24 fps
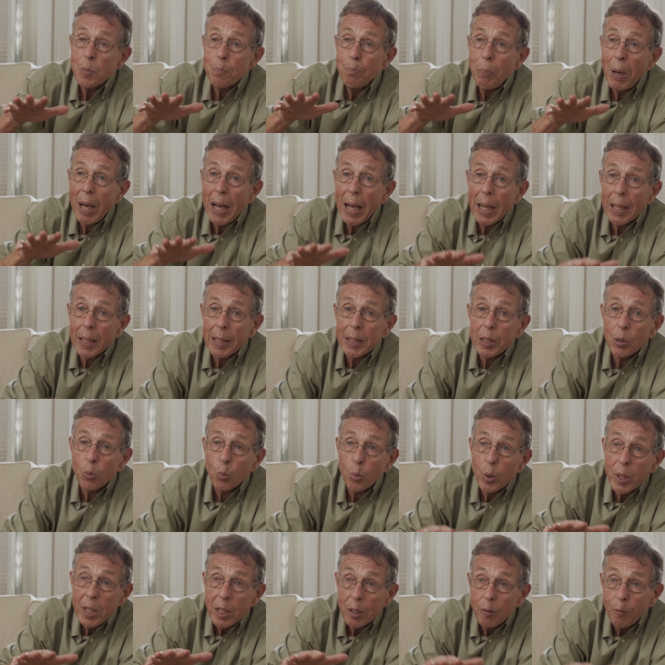is
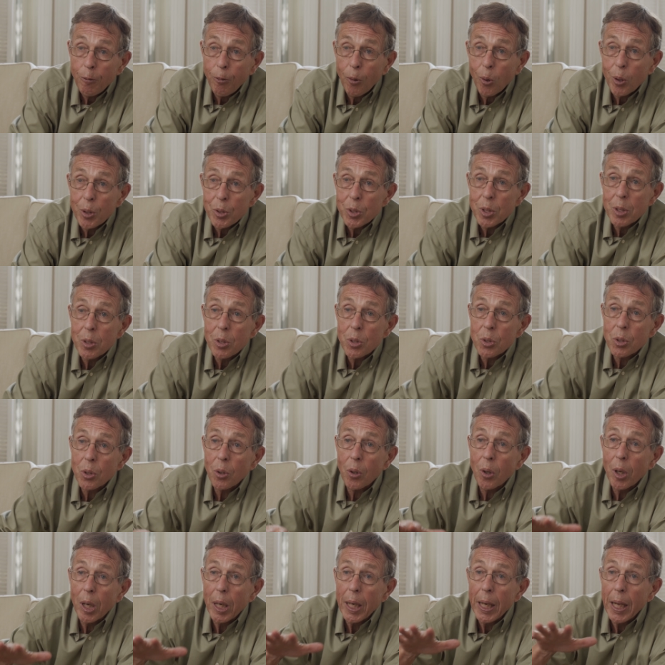piling reinforcing
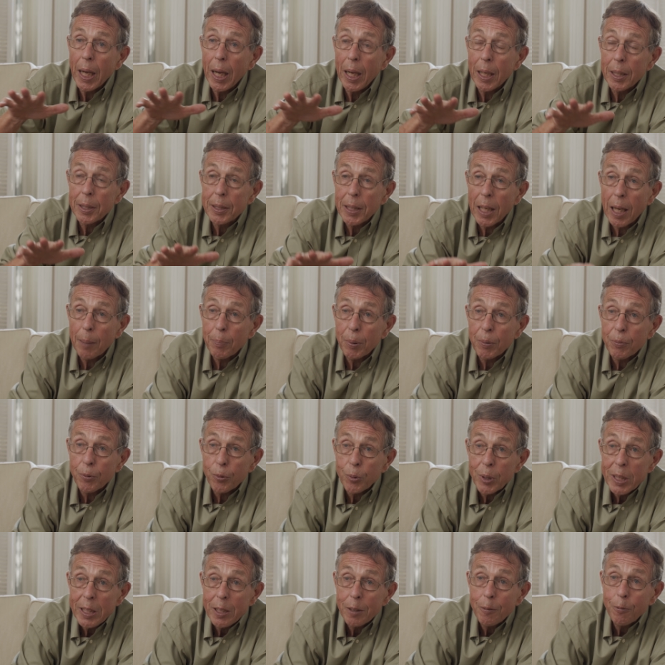story on top
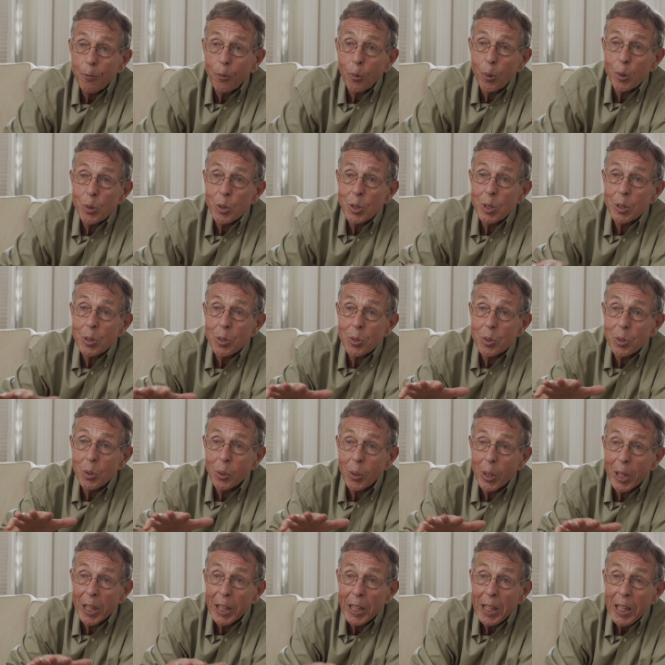of reinforcing
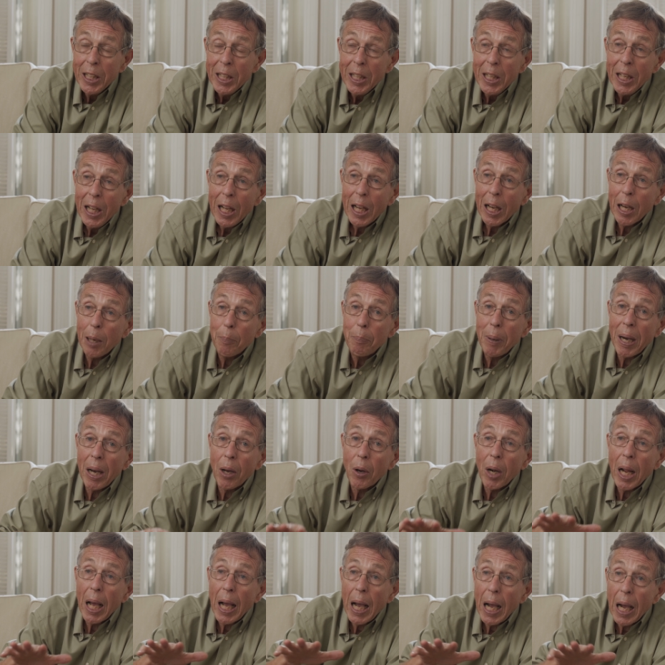story
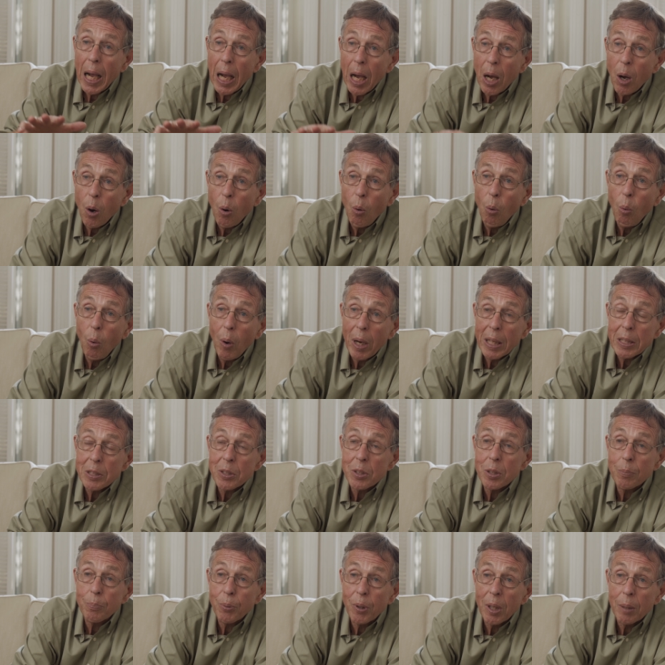about how
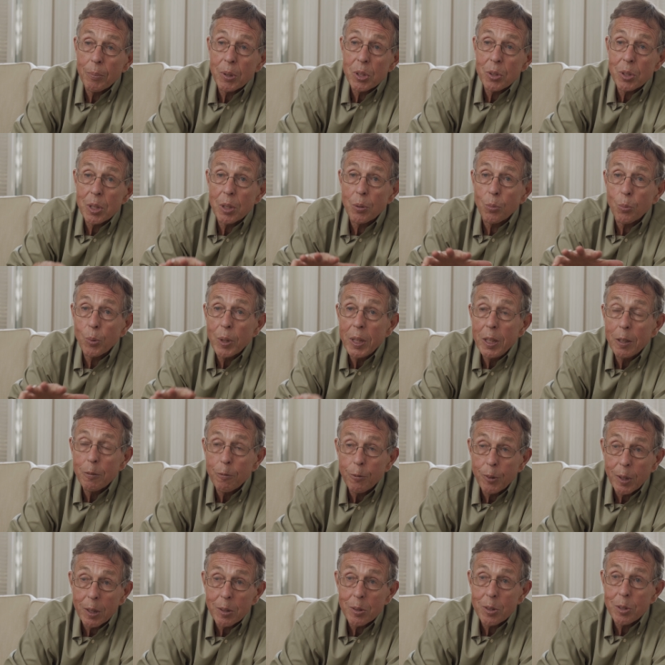white supremacy
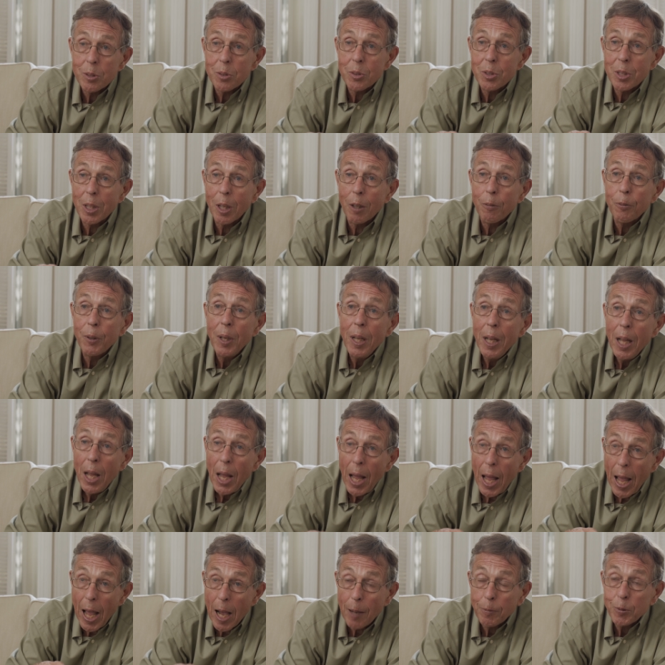reinvents itself
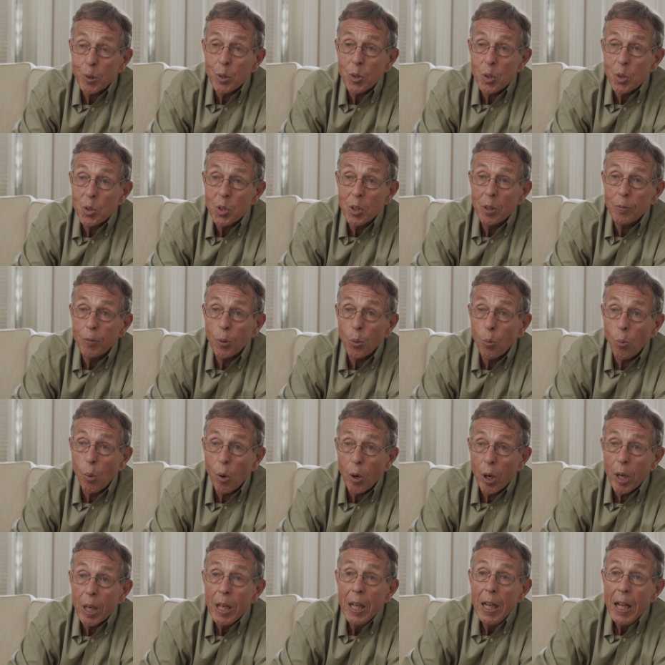after the Civil
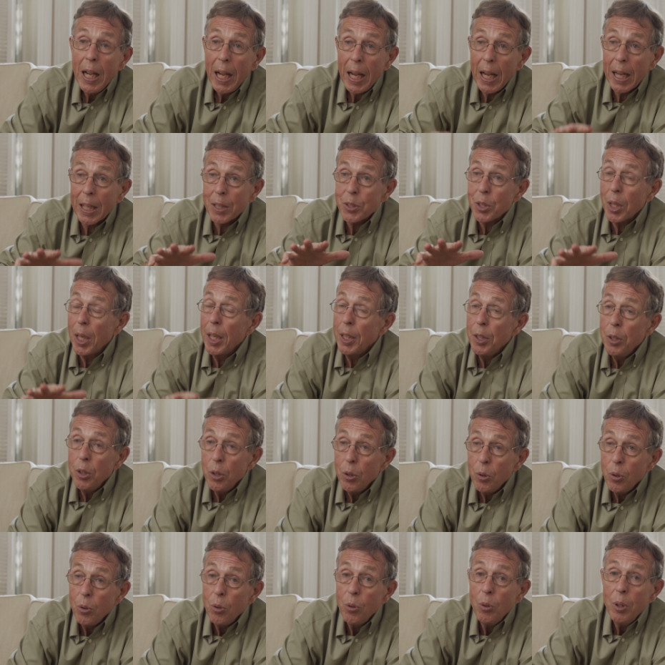War as a
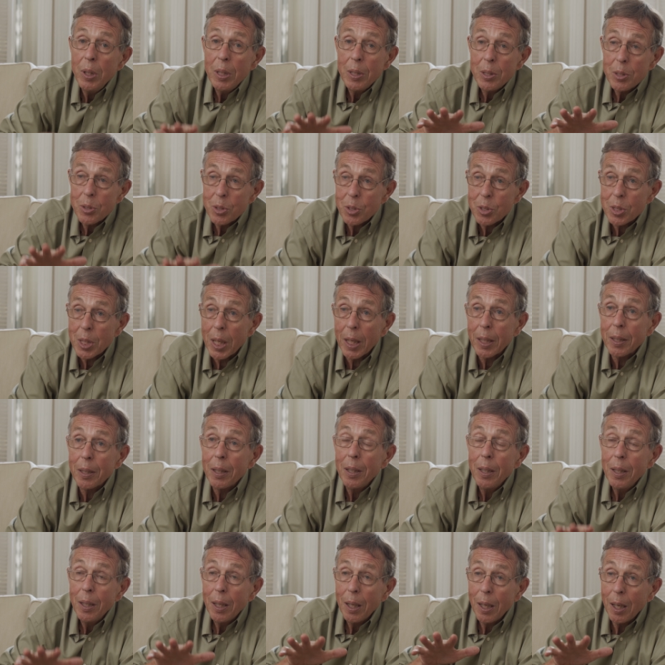new
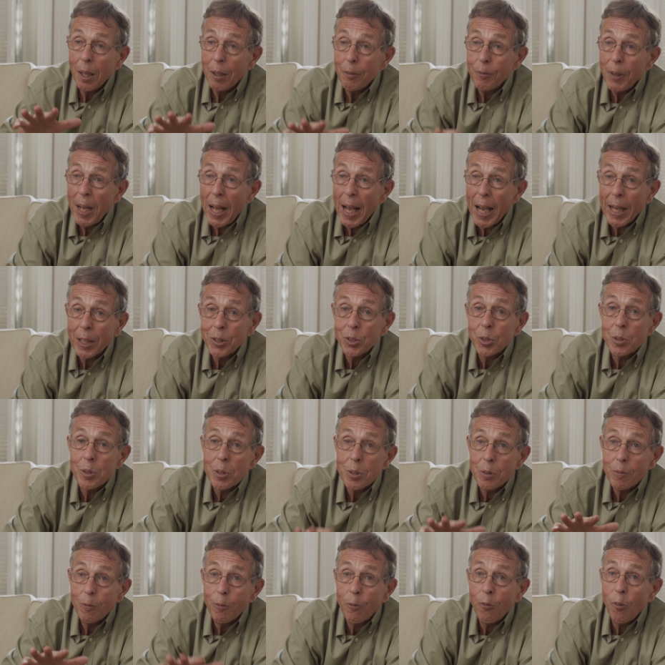set of
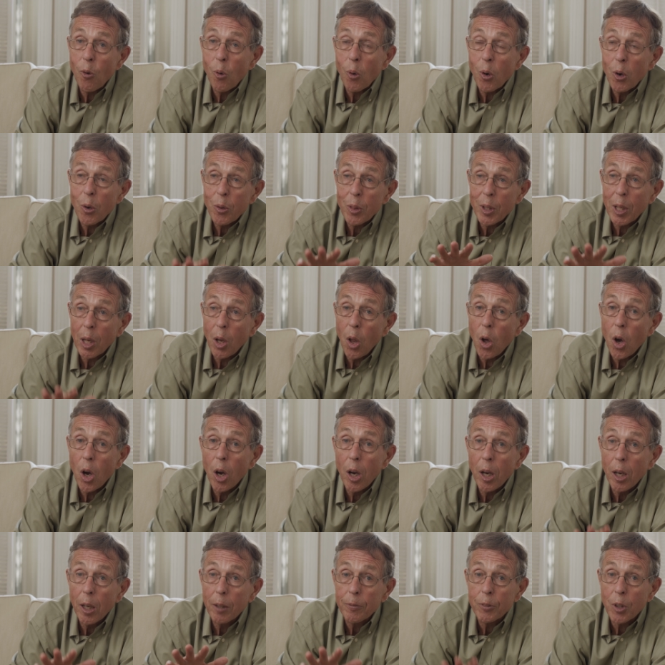actions for the
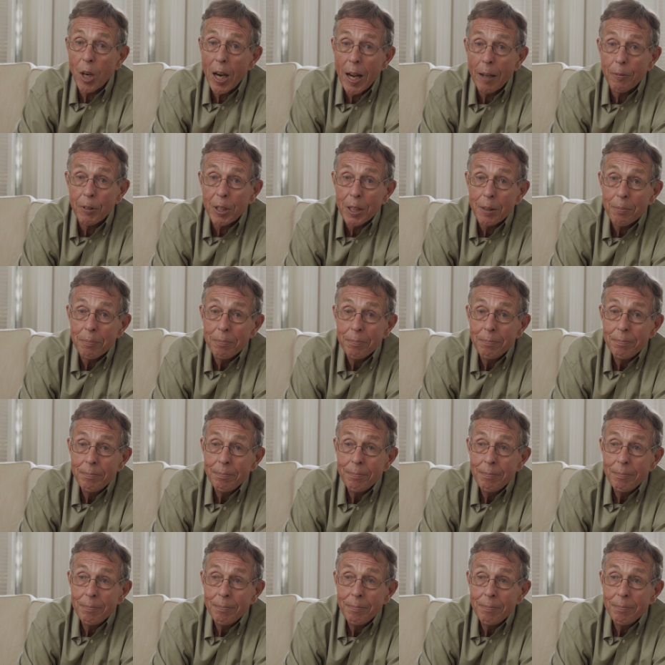law of gravity.